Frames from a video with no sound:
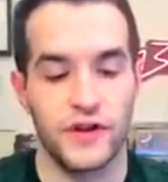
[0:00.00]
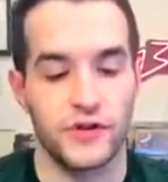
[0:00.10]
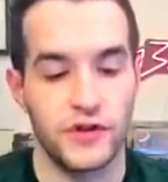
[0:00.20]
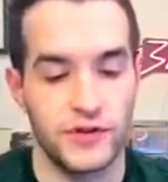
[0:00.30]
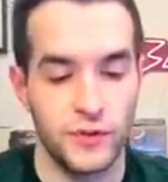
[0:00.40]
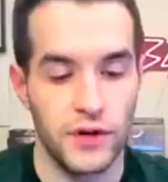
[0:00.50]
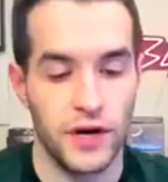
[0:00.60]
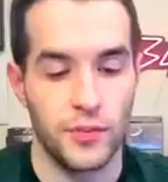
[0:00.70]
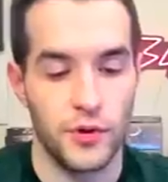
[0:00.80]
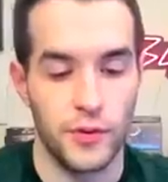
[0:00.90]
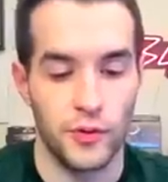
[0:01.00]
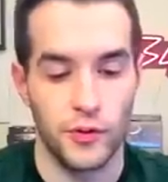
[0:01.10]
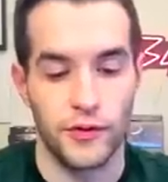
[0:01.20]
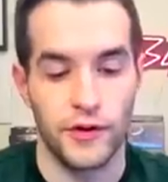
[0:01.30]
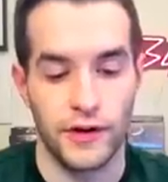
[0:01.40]
Victory, so we'll kind of put them in
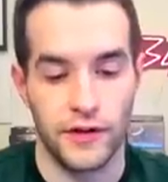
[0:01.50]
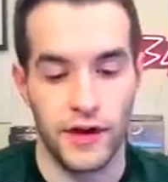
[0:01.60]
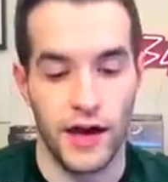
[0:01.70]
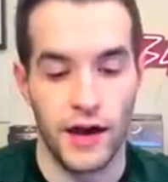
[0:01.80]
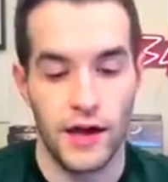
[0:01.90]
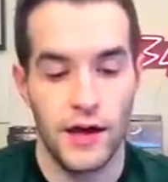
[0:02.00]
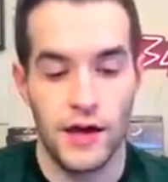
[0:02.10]
order there like that.